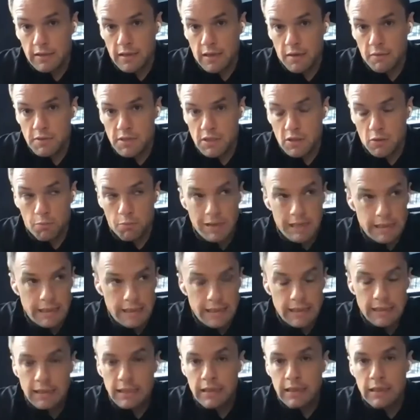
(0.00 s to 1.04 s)
I was a
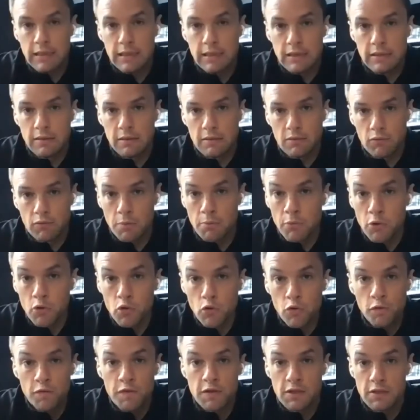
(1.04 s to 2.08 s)
completely
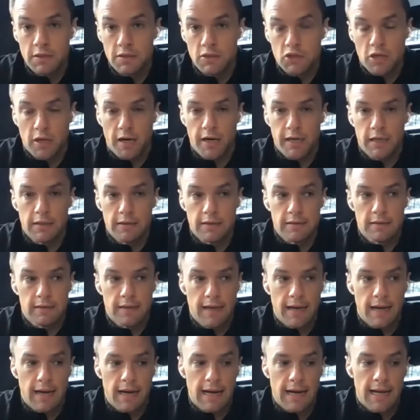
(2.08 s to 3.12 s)
removed child
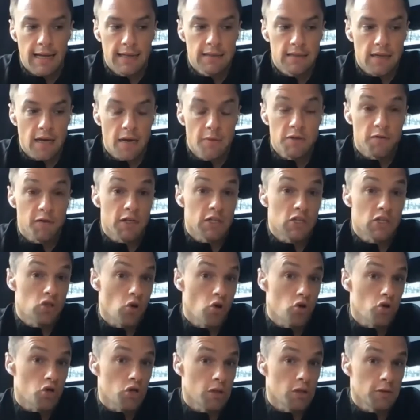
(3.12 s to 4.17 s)
and I was a very
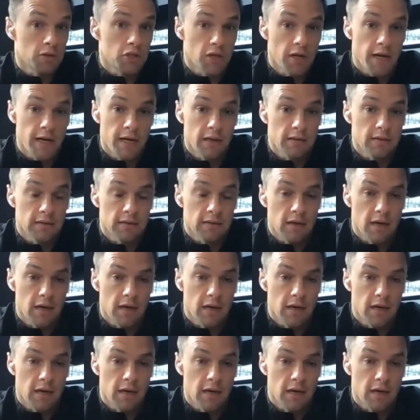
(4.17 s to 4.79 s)
social child.